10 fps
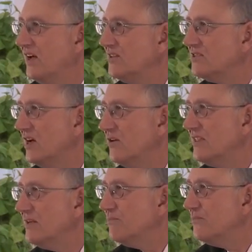And so
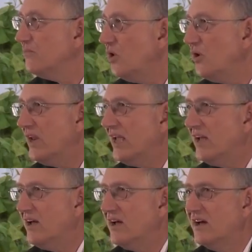in the
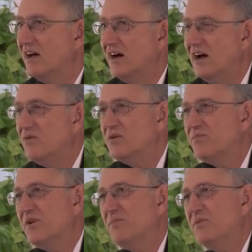morning, I
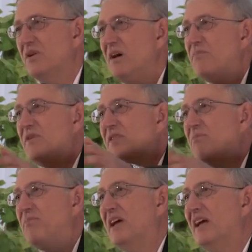would prop her up in the
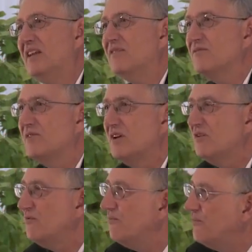bed and
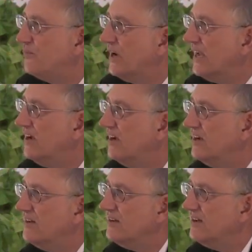bring
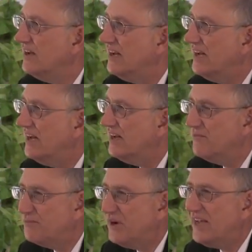her
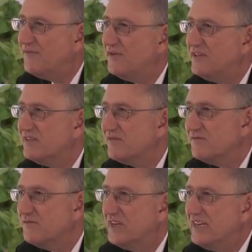breakfast
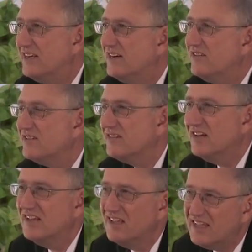and feed her and
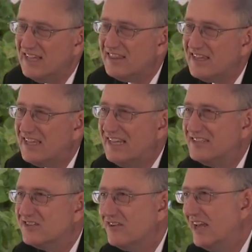get the
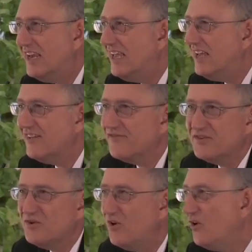kids ready and
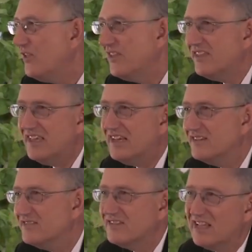do all the
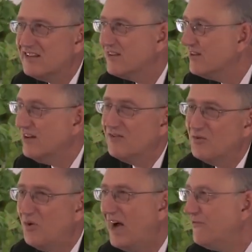things that a
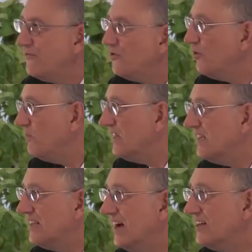wife
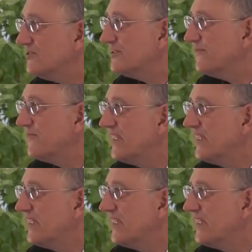normally does.